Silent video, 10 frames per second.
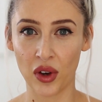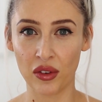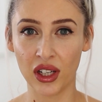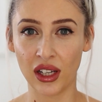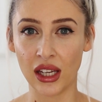
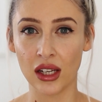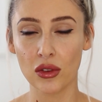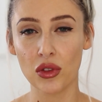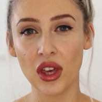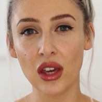very clean.
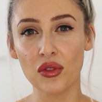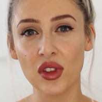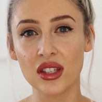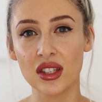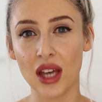Think of
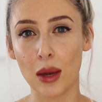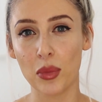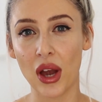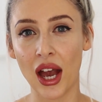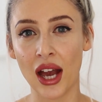this step
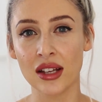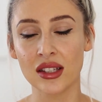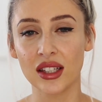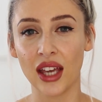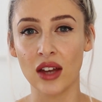
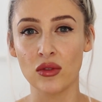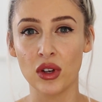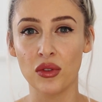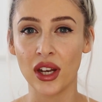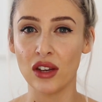as getting
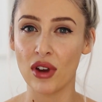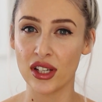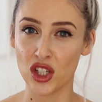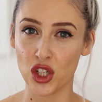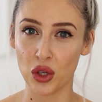rid of any
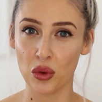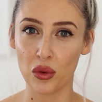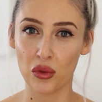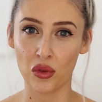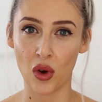residue
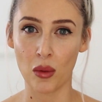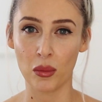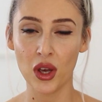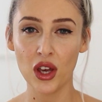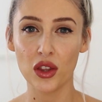
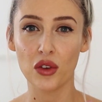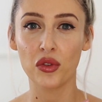from the